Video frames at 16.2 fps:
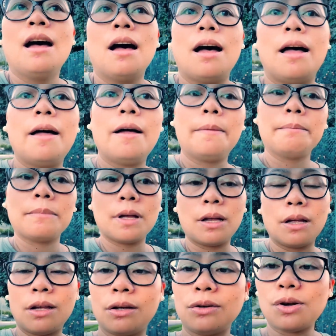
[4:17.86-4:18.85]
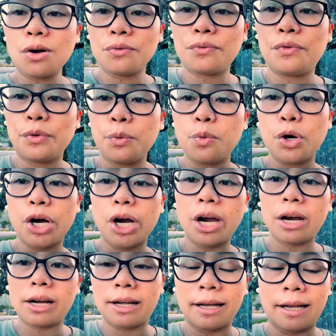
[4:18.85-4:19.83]
um, go for
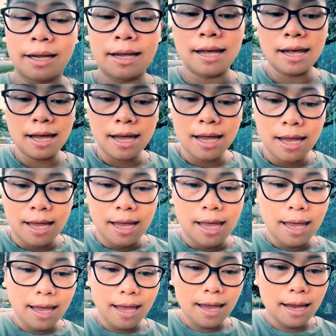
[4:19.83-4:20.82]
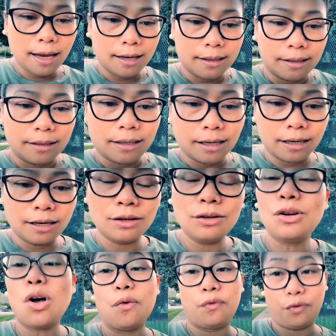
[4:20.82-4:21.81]
work and
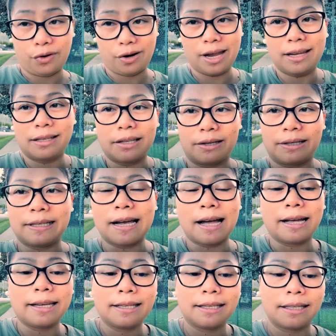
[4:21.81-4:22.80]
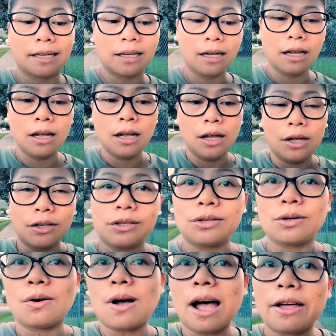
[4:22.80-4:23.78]
go for exercise
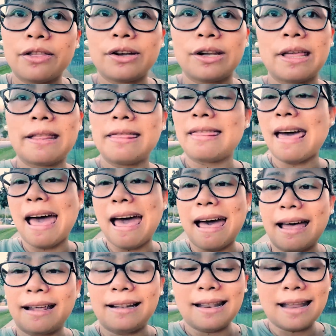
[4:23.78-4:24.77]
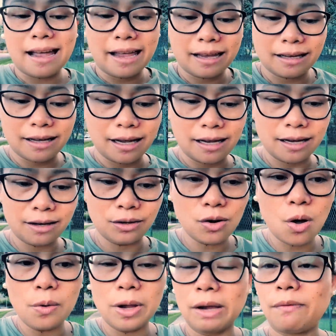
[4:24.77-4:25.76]
so other than that like
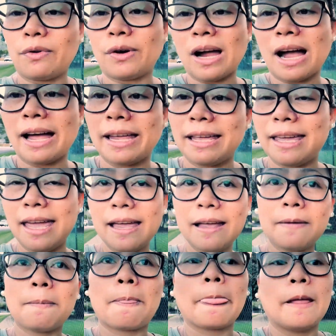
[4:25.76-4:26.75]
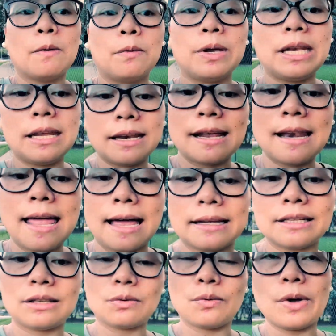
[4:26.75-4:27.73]
going for hiking we did it
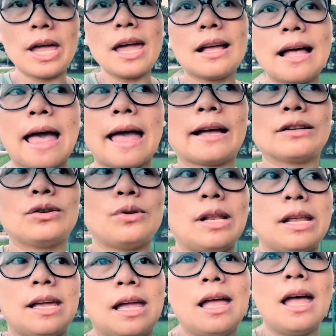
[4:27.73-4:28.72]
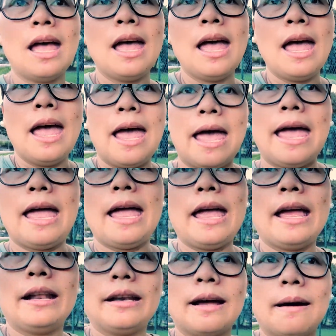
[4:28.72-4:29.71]
last week actually
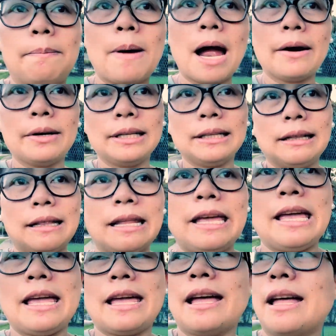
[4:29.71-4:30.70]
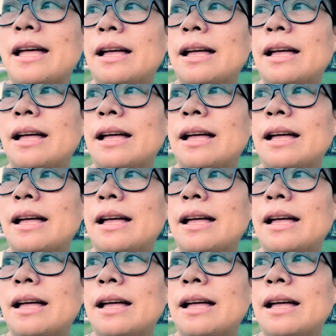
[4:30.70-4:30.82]
and apparently